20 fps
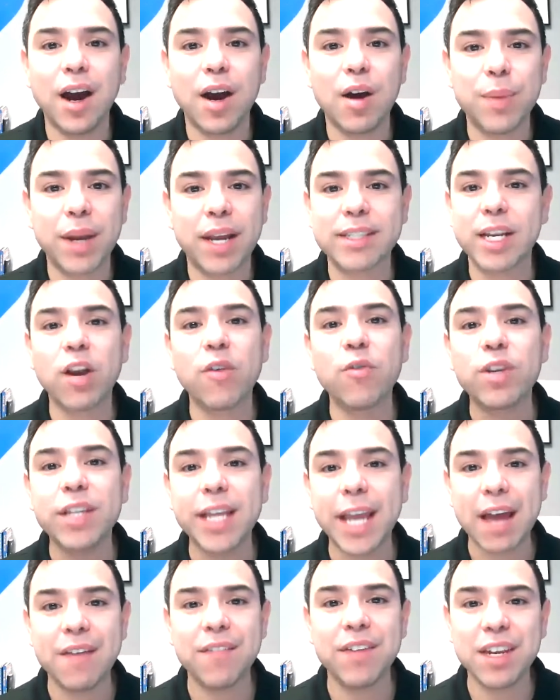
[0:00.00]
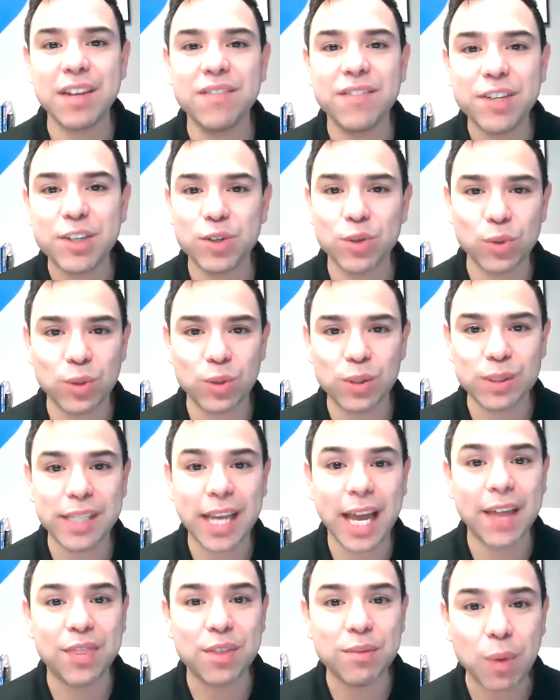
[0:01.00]
because I don't really have any visuals
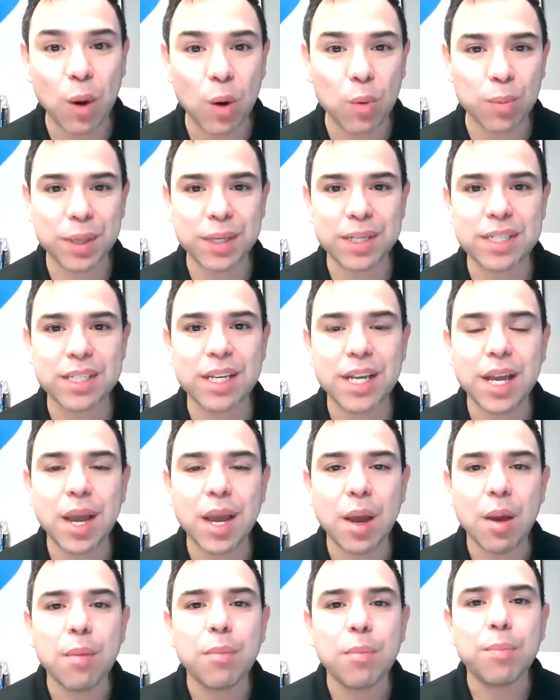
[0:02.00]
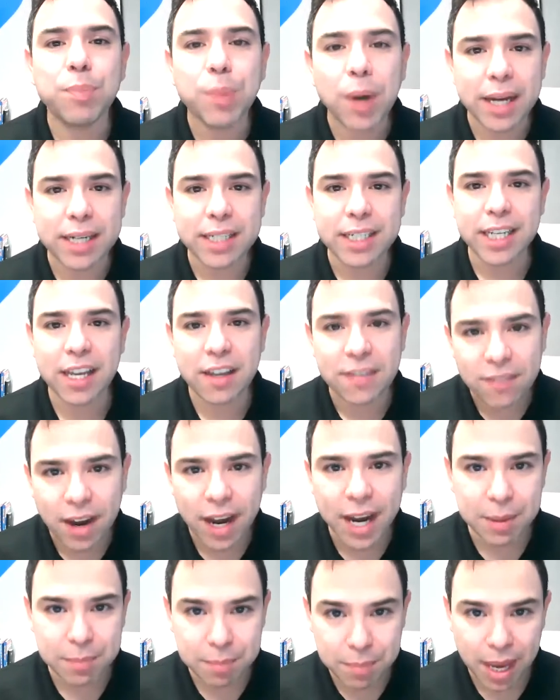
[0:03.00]
at the moment. But if
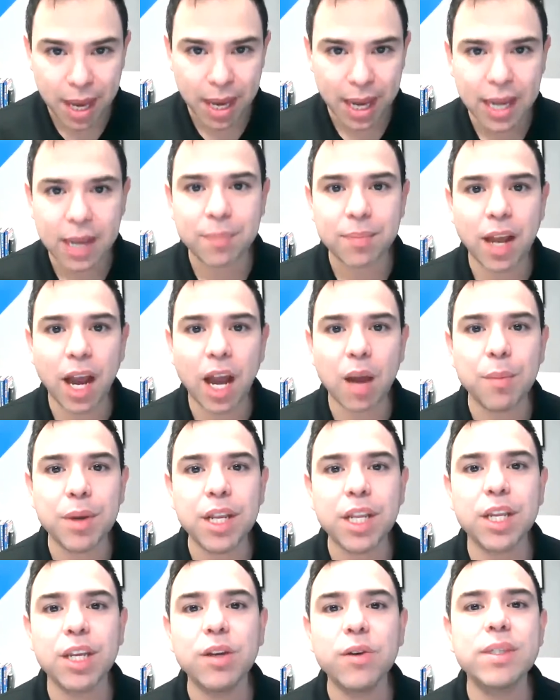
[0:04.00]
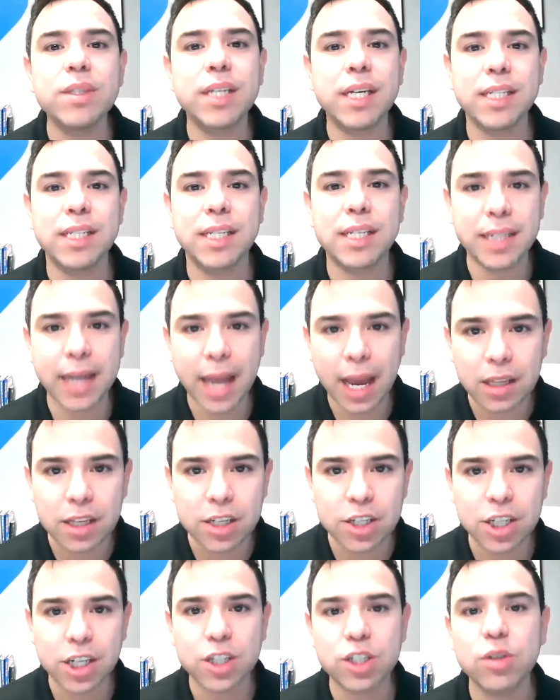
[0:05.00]
I may, I'm going to use an
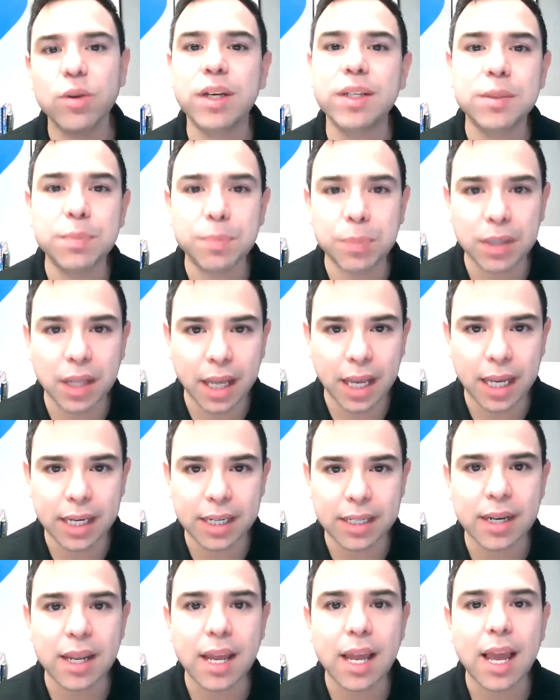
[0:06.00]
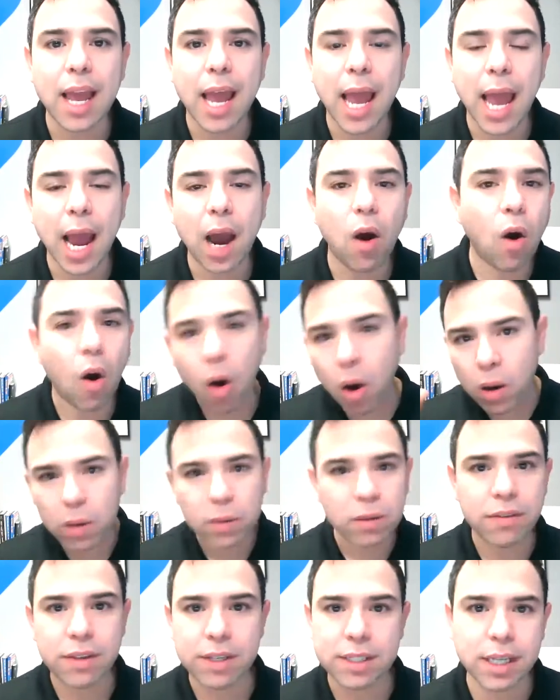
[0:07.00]
analogy to explain how all
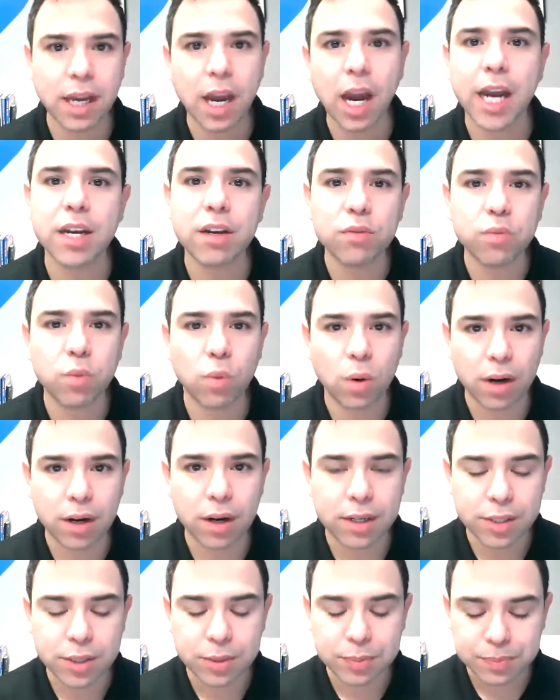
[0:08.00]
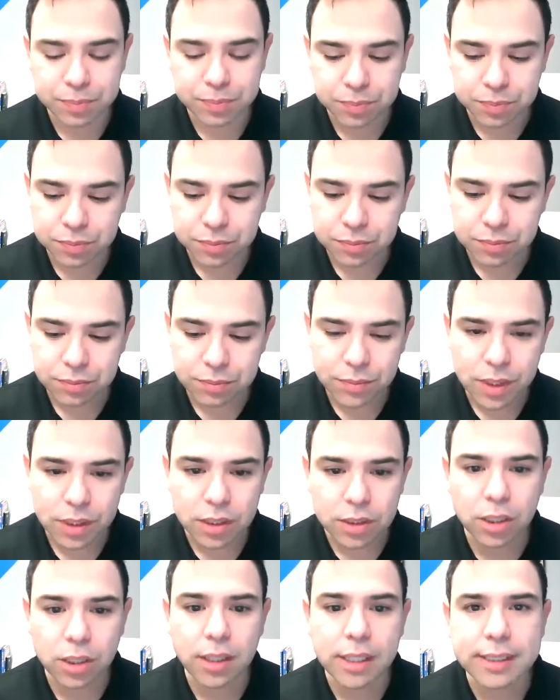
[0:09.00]
of this kind of works.
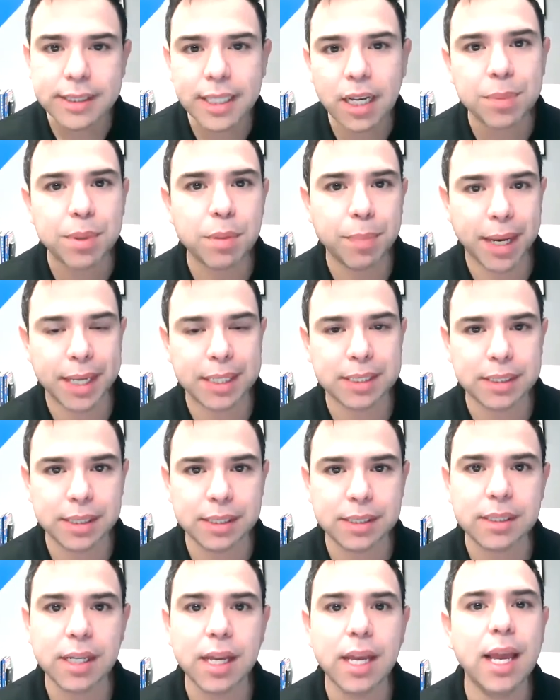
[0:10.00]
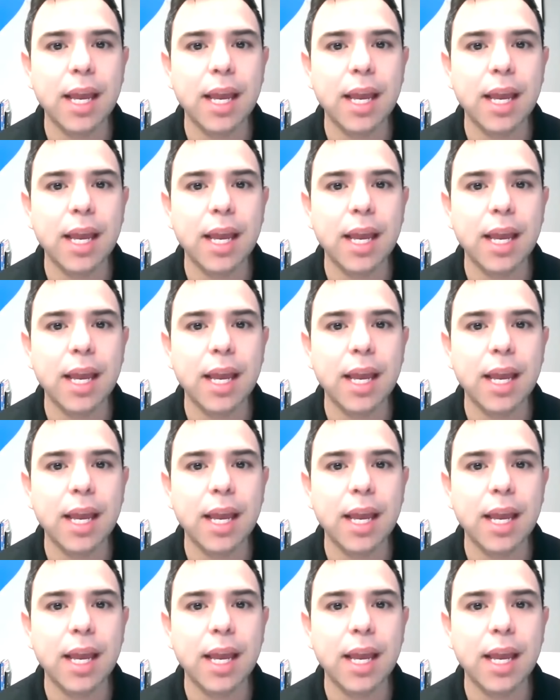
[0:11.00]
So let's set up the basis.